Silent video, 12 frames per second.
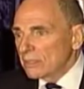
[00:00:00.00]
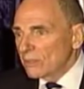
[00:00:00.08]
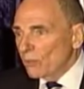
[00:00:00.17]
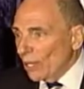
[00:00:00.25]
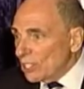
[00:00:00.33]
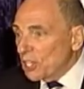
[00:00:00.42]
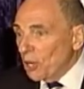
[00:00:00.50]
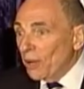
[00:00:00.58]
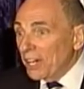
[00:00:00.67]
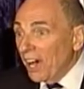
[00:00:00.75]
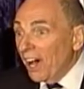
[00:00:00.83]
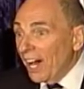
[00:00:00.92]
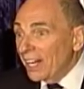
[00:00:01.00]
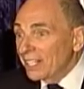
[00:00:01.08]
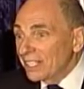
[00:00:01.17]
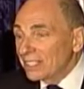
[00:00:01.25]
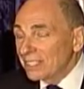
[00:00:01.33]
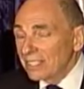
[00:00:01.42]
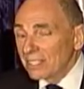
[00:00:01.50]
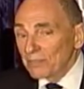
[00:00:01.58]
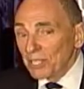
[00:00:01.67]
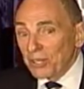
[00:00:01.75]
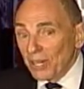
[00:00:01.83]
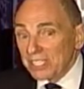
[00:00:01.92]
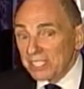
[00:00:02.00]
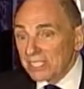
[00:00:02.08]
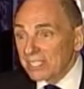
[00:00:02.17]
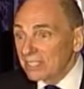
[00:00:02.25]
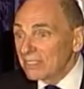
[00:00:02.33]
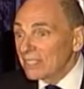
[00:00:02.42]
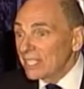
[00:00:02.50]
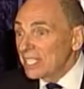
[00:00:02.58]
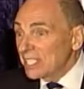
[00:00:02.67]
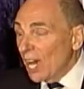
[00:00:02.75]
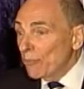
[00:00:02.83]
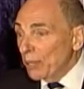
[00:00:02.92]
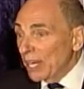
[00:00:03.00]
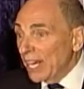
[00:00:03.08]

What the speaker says: what's going on, because he's not being